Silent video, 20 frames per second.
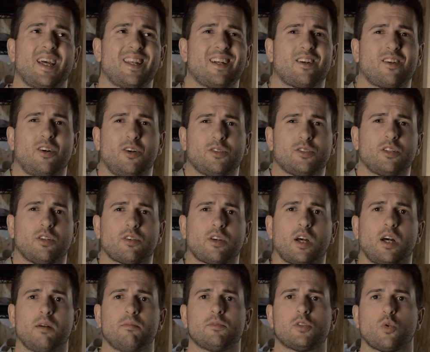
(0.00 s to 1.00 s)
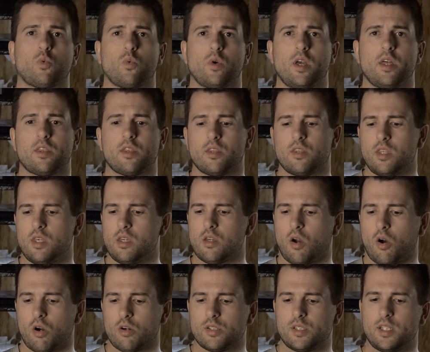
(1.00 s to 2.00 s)
And it also comes with the
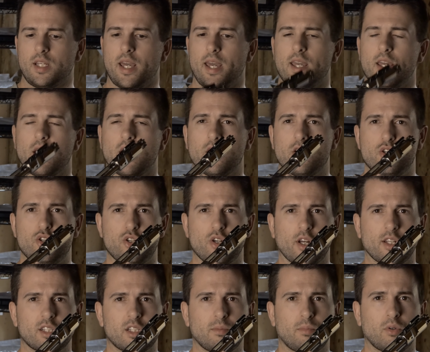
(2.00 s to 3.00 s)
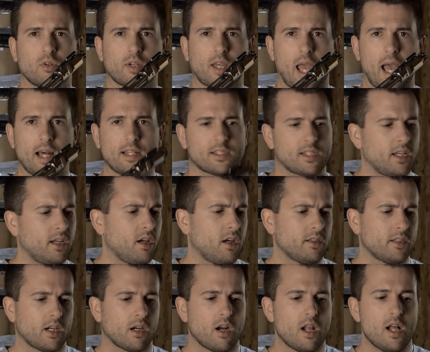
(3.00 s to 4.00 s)
RCA adjustable gas key
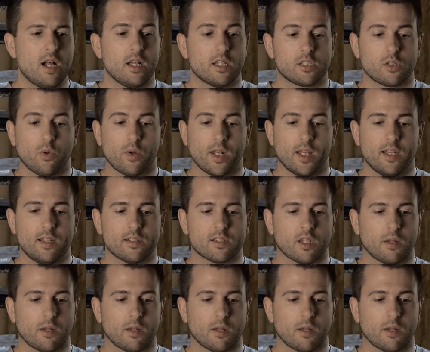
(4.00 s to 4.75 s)
on there. So it is